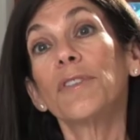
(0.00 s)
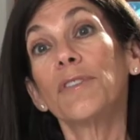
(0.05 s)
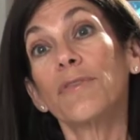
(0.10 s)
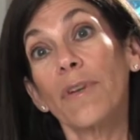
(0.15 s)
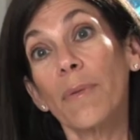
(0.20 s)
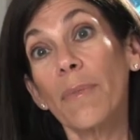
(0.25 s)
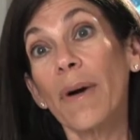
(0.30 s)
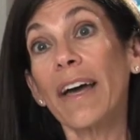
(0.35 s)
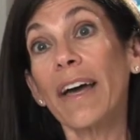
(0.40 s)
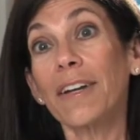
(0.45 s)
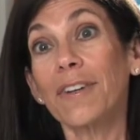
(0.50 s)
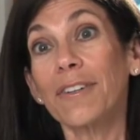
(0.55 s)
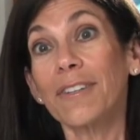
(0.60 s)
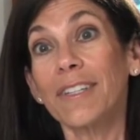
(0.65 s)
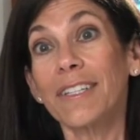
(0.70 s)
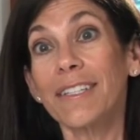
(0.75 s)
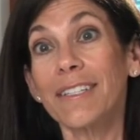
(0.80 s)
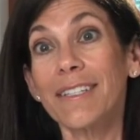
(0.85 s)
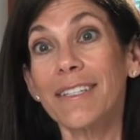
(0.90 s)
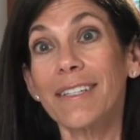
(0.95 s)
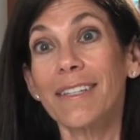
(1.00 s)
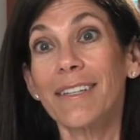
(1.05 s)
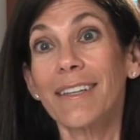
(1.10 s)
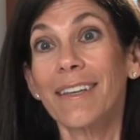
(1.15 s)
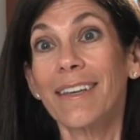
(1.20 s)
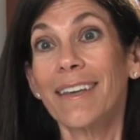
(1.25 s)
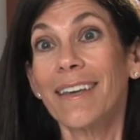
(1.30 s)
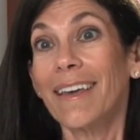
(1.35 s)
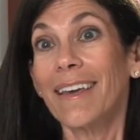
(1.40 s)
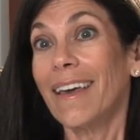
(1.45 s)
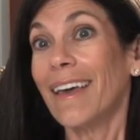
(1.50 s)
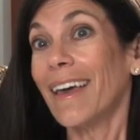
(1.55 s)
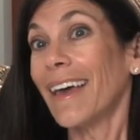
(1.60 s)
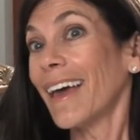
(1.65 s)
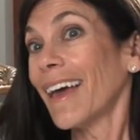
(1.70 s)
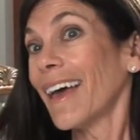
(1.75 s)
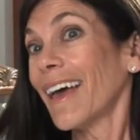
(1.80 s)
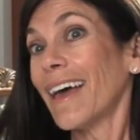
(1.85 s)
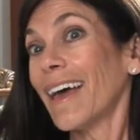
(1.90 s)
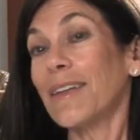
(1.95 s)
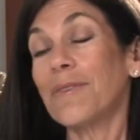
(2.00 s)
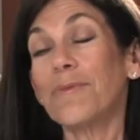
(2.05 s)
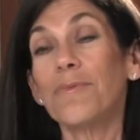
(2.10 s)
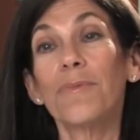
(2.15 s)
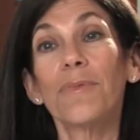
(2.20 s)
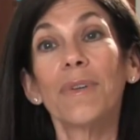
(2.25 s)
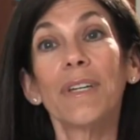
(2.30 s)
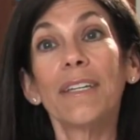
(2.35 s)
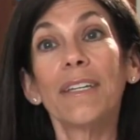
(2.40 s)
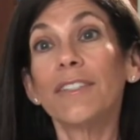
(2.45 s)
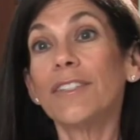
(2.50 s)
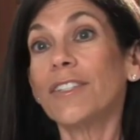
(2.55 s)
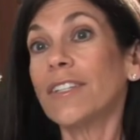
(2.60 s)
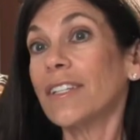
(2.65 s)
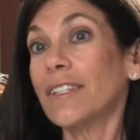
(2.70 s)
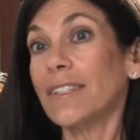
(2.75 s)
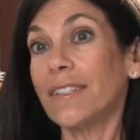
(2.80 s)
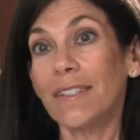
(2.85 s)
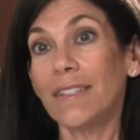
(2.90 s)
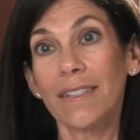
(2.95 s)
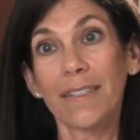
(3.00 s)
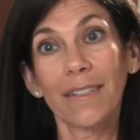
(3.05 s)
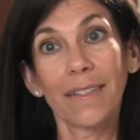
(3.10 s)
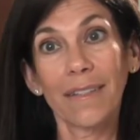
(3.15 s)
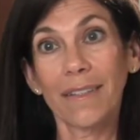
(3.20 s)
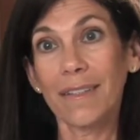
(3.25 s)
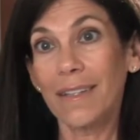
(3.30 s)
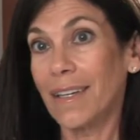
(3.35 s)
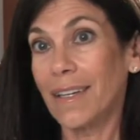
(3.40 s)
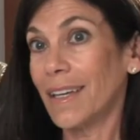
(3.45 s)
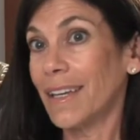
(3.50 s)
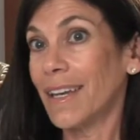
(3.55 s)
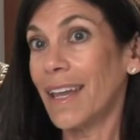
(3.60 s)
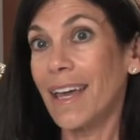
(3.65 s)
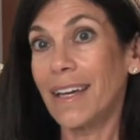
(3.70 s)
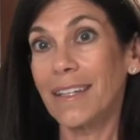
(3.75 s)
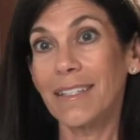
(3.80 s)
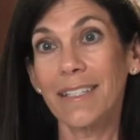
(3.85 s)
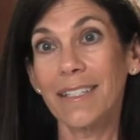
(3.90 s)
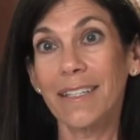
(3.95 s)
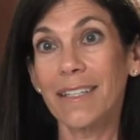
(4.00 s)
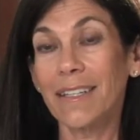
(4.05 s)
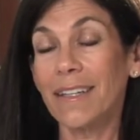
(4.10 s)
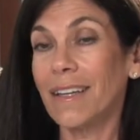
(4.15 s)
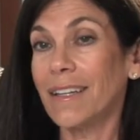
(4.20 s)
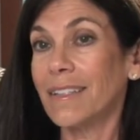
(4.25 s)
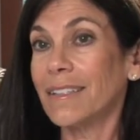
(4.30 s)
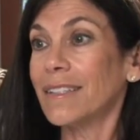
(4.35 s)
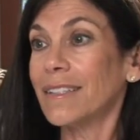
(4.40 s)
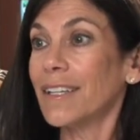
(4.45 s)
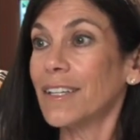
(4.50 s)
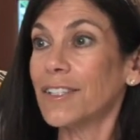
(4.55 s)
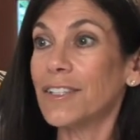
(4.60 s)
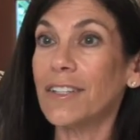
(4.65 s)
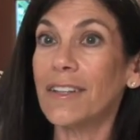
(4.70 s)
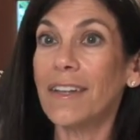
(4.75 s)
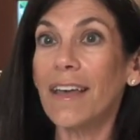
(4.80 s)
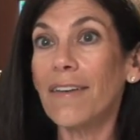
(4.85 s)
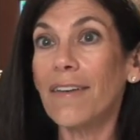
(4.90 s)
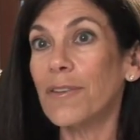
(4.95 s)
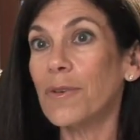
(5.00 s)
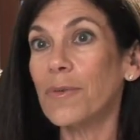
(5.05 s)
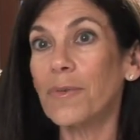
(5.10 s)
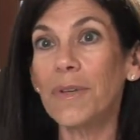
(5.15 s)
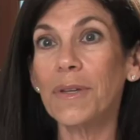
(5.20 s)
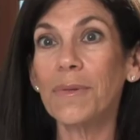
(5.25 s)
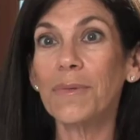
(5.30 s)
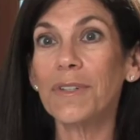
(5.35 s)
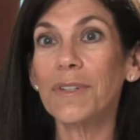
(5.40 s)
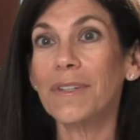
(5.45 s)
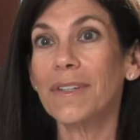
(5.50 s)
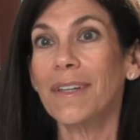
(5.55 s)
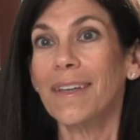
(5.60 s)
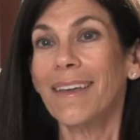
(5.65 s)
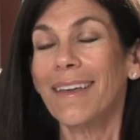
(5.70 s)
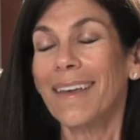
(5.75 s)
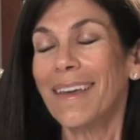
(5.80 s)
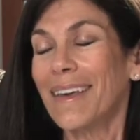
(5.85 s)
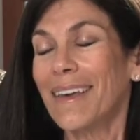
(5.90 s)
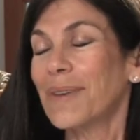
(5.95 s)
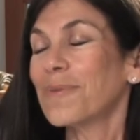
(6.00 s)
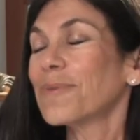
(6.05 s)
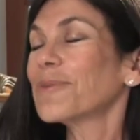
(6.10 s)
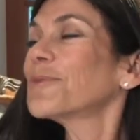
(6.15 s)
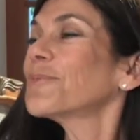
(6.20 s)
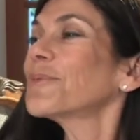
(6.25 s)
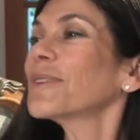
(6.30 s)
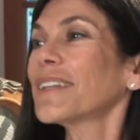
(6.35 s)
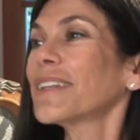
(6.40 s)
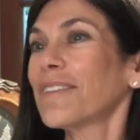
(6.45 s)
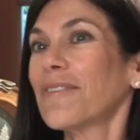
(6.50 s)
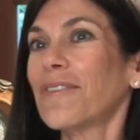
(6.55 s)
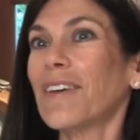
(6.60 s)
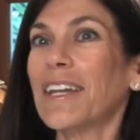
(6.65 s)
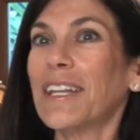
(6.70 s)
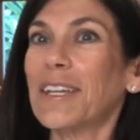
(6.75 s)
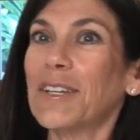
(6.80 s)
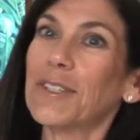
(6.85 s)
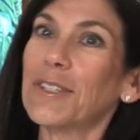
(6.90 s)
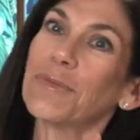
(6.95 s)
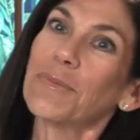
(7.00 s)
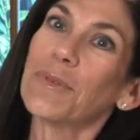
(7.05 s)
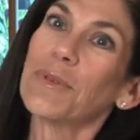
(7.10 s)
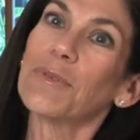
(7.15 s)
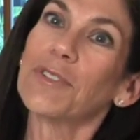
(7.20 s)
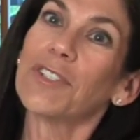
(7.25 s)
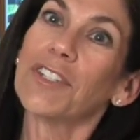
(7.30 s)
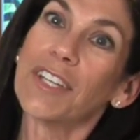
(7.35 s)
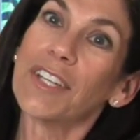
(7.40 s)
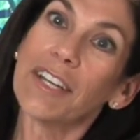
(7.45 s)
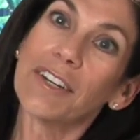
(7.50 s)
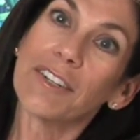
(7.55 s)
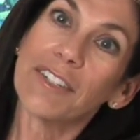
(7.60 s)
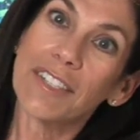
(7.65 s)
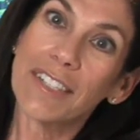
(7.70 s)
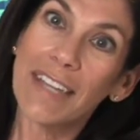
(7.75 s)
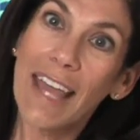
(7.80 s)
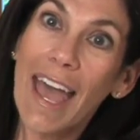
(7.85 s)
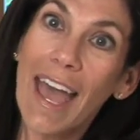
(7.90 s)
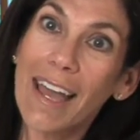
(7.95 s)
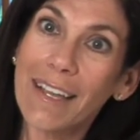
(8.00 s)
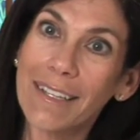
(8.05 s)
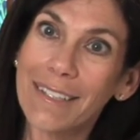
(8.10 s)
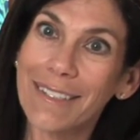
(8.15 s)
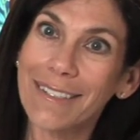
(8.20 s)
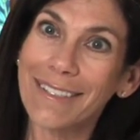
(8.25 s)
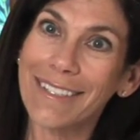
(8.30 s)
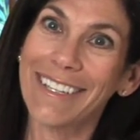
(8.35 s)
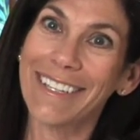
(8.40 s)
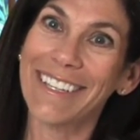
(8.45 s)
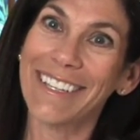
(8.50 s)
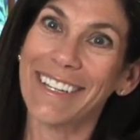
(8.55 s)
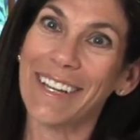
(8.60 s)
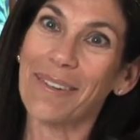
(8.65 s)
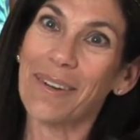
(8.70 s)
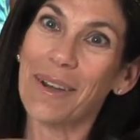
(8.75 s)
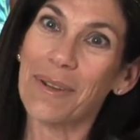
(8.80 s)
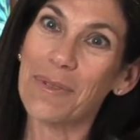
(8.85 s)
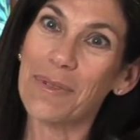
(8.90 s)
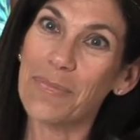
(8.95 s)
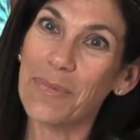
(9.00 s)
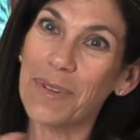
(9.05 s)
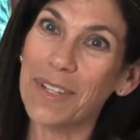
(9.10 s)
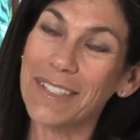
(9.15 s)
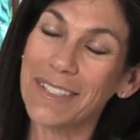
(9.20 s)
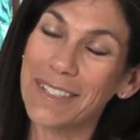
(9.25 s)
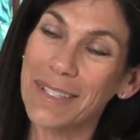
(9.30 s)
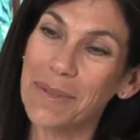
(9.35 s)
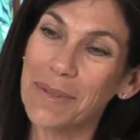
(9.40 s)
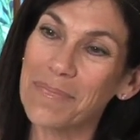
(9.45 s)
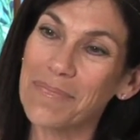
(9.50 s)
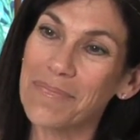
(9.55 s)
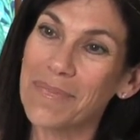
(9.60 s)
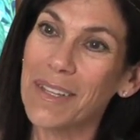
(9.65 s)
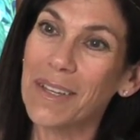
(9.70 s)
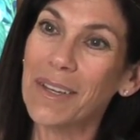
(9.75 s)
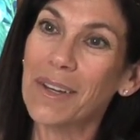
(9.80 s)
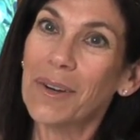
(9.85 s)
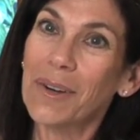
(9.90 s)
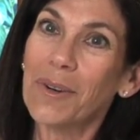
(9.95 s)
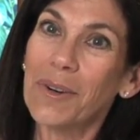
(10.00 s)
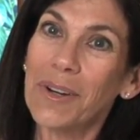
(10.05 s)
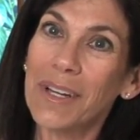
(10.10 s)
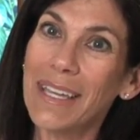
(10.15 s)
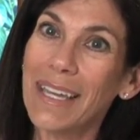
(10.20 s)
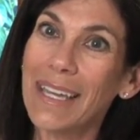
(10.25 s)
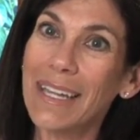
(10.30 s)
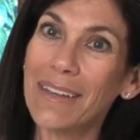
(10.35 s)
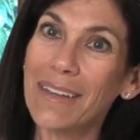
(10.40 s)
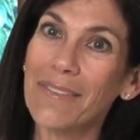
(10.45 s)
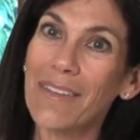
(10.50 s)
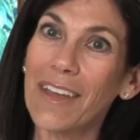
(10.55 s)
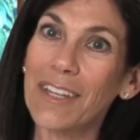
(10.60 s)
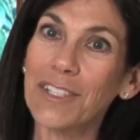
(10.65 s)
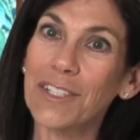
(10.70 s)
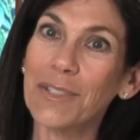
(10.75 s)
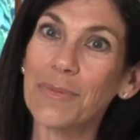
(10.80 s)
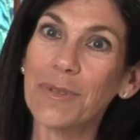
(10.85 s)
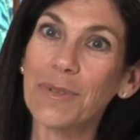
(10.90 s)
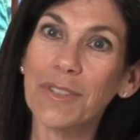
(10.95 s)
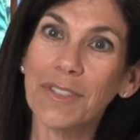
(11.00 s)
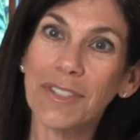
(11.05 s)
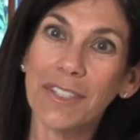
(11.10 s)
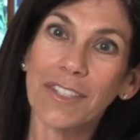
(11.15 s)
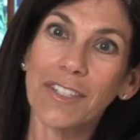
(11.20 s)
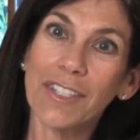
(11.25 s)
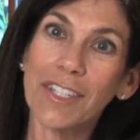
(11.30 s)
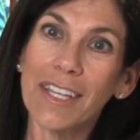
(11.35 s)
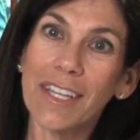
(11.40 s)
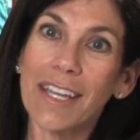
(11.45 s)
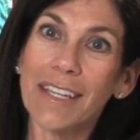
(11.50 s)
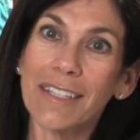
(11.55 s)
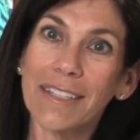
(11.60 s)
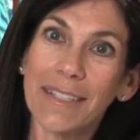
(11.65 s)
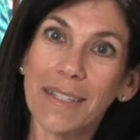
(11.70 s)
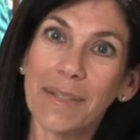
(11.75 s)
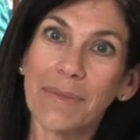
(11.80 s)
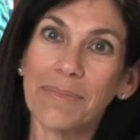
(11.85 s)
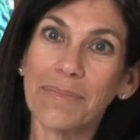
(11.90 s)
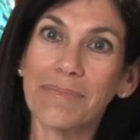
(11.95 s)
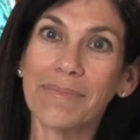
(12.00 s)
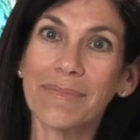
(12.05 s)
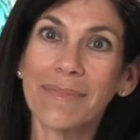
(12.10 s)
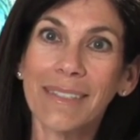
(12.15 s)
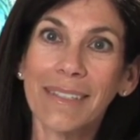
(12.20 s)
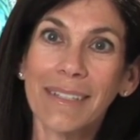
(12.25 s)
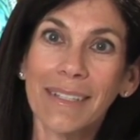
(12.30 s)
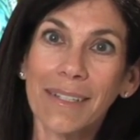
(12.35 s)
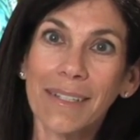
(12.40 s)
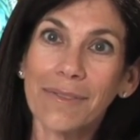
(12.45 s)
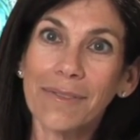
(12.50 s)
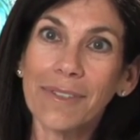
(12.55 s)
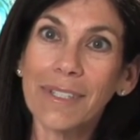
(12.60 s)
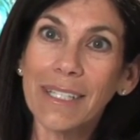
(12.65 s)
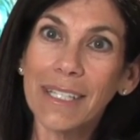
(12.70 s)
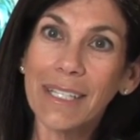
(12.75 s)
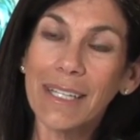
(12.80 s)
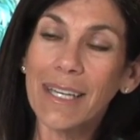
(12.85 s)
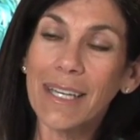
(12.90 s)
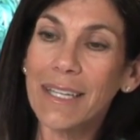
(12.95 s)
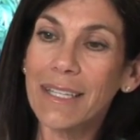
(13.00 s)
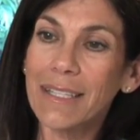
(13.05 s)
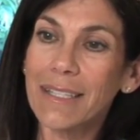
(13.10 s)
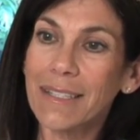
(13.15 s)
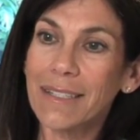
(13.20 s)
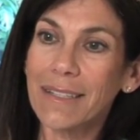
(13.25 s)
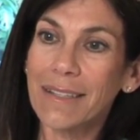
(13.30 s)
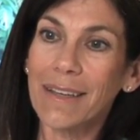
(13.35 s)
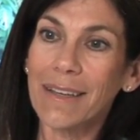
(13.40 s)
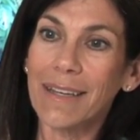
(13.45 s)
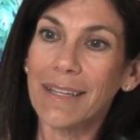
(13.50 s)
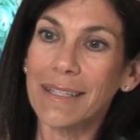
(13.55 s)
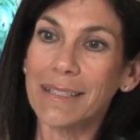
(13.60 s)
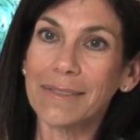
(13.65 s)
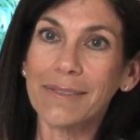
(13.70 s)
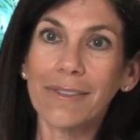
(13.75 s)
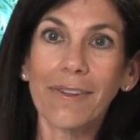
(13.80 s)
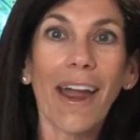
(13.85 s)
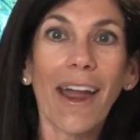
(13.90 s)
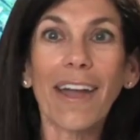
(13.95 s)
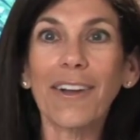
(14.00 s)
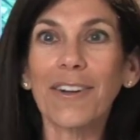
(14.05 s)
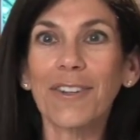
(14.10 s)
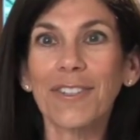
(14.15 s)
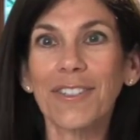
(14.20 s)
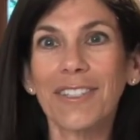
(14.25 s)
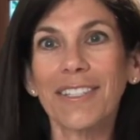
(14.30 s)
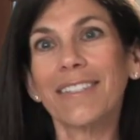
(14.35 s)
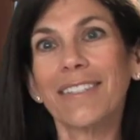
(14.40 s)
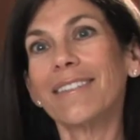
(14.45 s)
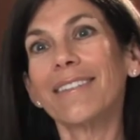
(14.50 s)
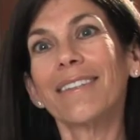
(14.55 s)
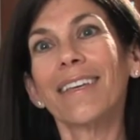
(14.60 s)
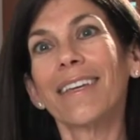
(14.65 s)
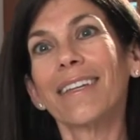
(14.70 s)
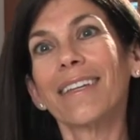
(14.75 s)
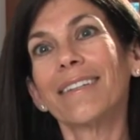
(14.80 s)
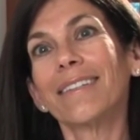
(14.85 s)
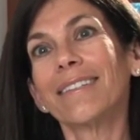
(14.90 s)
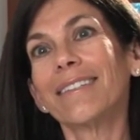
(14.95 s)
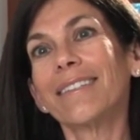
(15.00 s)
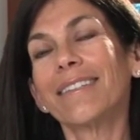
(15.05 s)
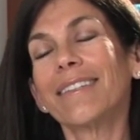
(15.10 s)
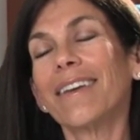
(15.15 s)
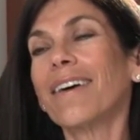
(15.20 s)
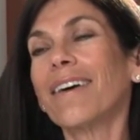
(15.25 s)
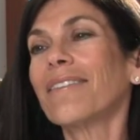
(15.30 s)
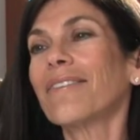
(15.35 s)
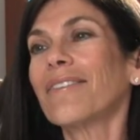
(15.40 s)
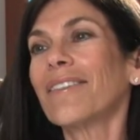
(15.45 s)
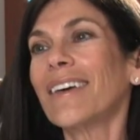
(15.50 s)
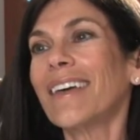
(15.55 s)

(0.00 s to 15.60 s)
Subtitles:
from Ireland, and we just connected on such a level. It was really funny because we would share snacks. I would bring some organic vegetables, and she had some really nice crackers and stuff.